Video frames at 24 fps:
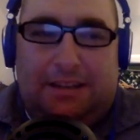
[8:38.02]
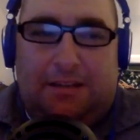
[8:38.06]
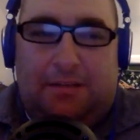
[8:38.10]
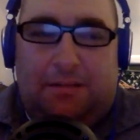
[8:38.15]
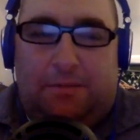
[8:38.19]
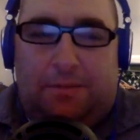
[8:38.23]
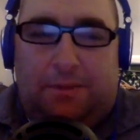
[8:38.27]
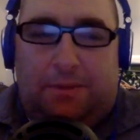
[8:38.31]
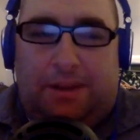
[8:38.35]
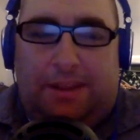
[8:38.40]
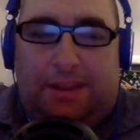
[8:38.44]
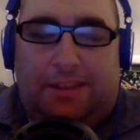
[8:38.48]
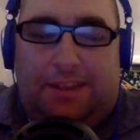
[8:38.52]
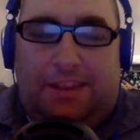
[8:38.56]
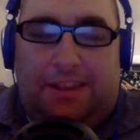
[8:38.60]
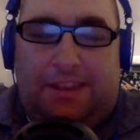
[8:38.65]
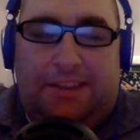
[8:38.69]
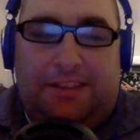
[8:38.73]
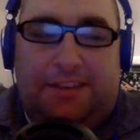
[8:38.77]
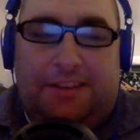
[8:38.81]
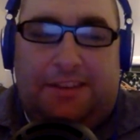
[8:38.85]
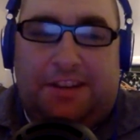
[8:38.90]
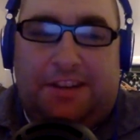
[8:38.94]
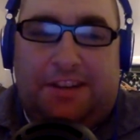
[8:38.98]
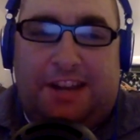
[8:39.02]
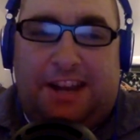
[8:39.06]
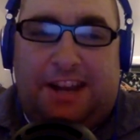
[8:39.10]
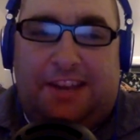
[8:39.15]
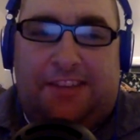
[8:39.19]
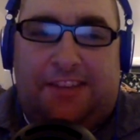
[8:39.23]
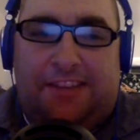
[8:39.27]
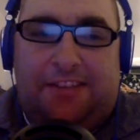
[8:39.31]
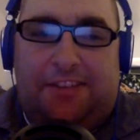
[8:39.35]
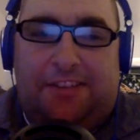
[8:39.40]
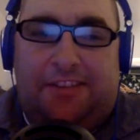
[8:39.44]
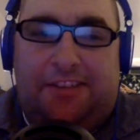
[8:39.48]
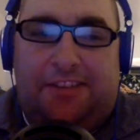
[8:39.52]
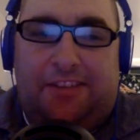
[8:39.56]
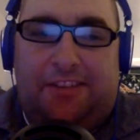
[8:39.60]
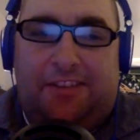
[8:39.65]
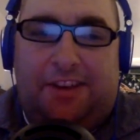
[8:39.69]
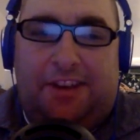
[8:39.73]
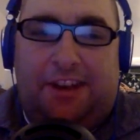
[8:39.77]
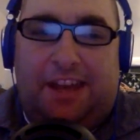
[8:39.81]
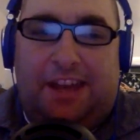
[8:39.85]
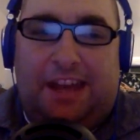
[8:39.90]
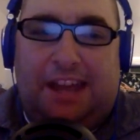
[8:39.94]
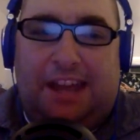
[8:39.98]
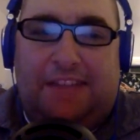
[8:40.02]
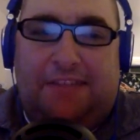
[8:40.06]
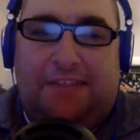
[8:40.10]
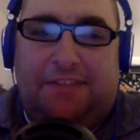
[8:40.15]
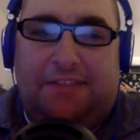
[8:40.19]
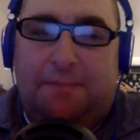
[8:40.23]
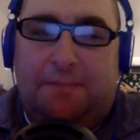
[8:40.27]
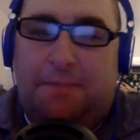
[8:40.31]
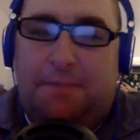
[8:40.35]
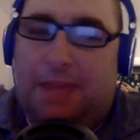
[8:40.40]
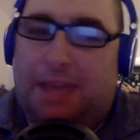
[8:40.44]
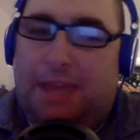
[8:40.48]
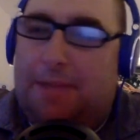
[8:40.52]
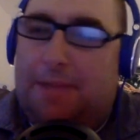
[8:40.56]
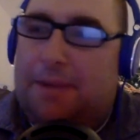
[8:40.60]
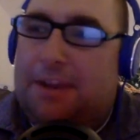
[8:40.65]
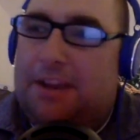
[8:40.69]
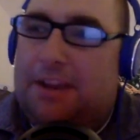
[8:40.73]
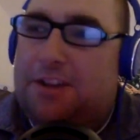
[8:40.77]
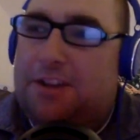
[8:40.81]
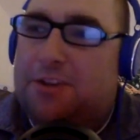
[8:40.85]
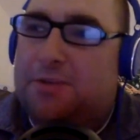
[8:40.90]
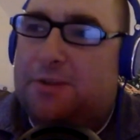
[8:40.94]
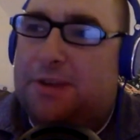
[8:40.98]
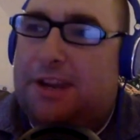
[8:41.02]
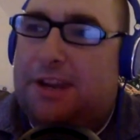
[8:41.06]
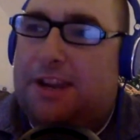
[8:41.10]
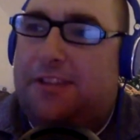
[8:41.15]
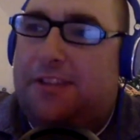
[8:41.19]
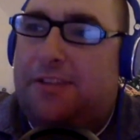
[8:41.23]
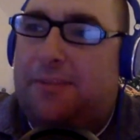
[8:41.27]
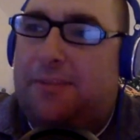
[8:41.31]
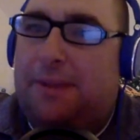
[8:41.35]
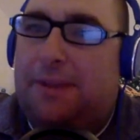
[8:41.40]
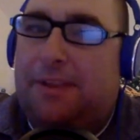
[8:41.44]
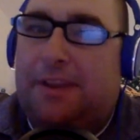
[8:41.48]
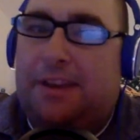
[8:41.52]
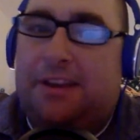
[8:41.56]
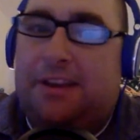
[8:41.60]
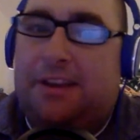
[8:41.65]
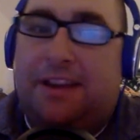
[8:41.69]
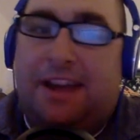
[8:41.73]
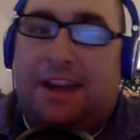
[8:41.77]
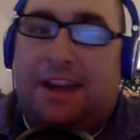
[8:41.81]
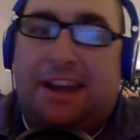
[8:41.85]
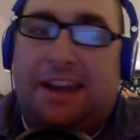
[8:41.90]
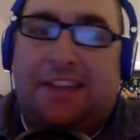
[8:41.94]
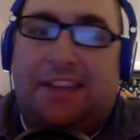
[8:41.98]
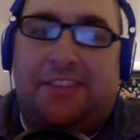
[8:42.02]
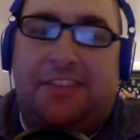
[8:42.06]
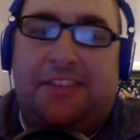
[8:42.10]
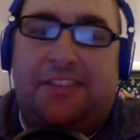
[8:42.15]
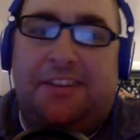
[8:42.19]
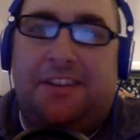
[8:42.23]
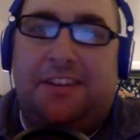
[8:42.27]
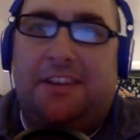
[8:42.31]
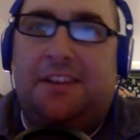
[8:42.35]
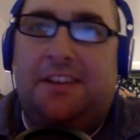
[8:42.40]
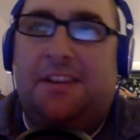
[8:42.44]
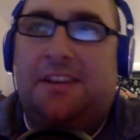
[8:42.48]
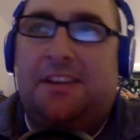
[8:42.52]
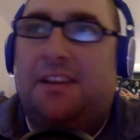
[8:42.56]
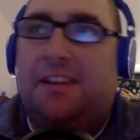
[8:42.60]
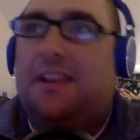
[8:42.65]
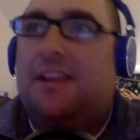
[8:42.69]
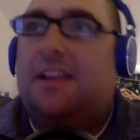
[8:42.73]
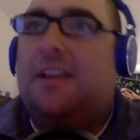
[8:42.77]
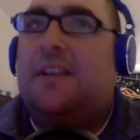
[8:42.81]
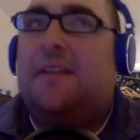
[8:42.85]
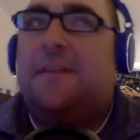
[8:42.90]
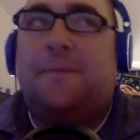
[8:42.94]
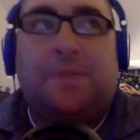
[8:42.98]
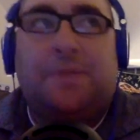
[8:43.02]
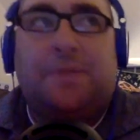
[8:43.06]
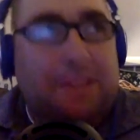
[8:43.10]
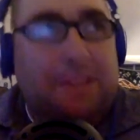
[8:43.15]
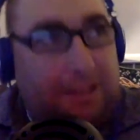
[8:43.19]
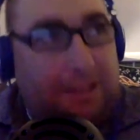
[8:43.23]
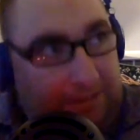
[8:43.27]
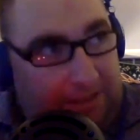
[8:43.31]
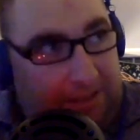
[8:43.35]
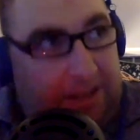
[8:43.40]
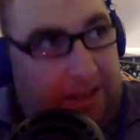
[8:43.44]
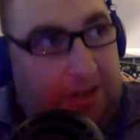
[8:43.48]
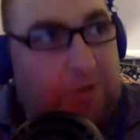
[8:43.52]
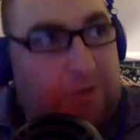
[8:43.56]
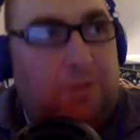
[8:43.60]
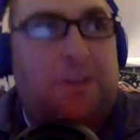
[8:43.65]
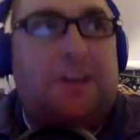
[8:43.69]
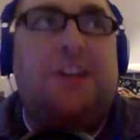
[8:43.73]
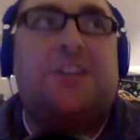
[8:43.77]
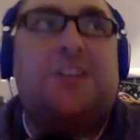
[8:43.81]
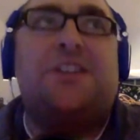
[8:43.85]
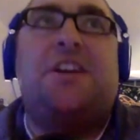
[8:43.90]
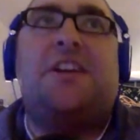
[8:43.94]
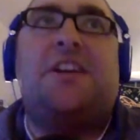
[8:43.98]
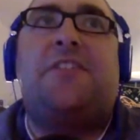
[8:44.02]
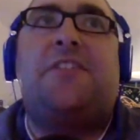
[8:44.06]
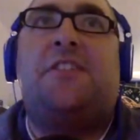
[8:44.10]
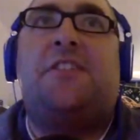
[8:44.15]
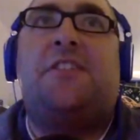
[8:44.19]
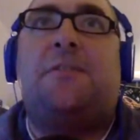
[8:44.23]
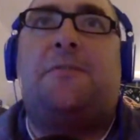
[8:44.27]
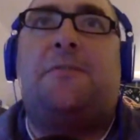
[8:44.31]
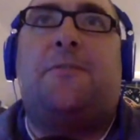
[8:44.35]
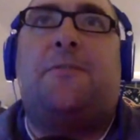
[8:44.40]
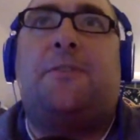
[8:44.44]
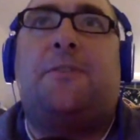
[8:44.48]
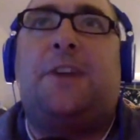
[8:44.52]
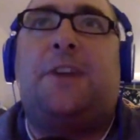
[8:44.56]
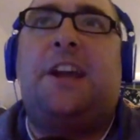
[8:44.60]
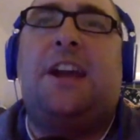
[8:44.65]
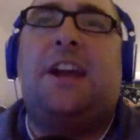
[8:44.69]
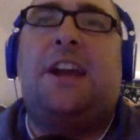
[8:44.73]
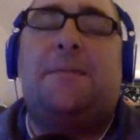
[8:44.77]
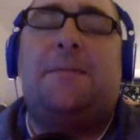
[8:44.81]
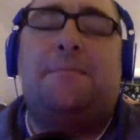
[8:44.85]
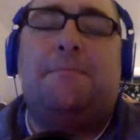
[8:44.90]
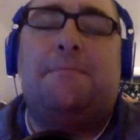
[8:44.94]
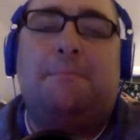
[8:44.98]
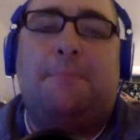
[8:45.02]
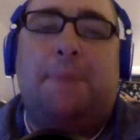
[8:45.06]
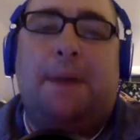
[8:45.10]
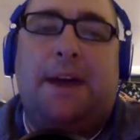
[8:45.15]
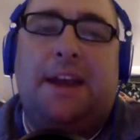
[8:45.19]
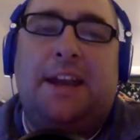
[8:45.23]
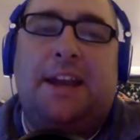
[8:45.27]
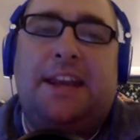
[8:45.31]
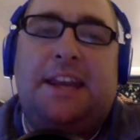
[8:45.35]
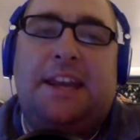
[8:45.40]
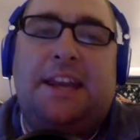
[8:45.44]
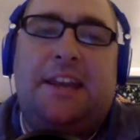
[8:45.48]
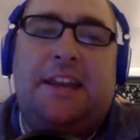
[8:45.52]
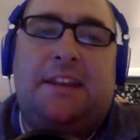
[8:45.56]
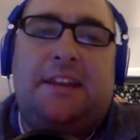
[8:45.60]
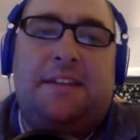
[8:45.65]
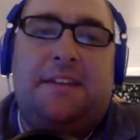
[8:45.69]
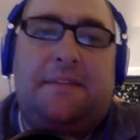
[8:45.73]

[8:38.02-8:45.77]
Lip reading: But I think the Giants are still going to have to maybe trade somebody like Dyson, literally just to free up money